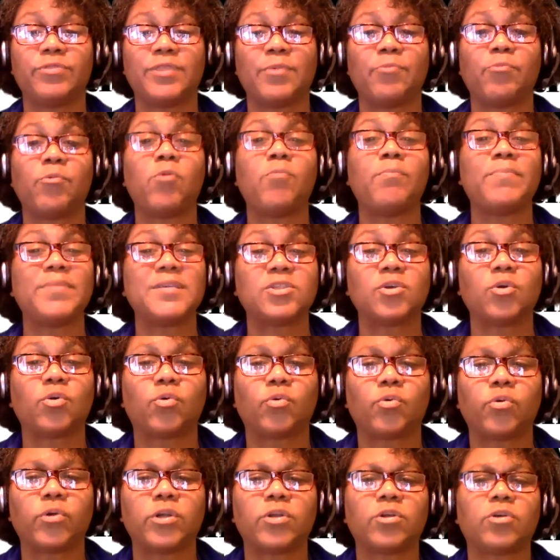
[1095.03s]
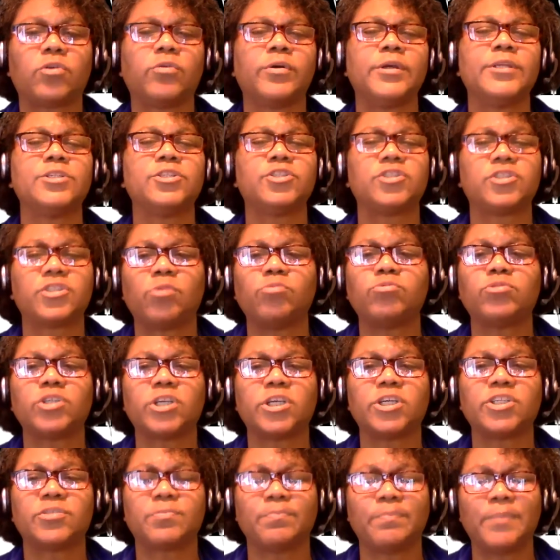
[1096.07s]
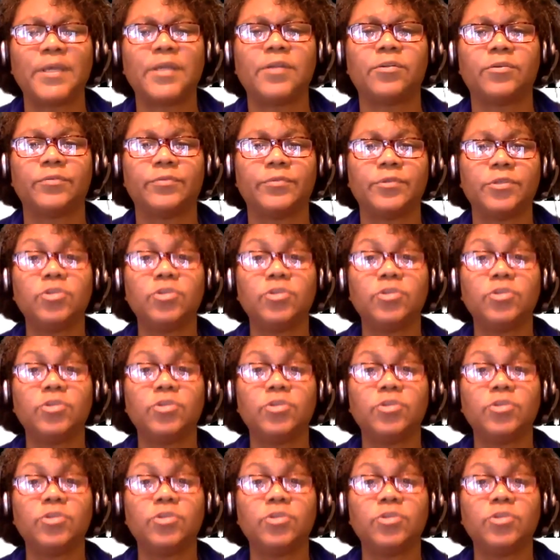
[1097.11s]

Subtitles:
that won't be so critical and so judgmental.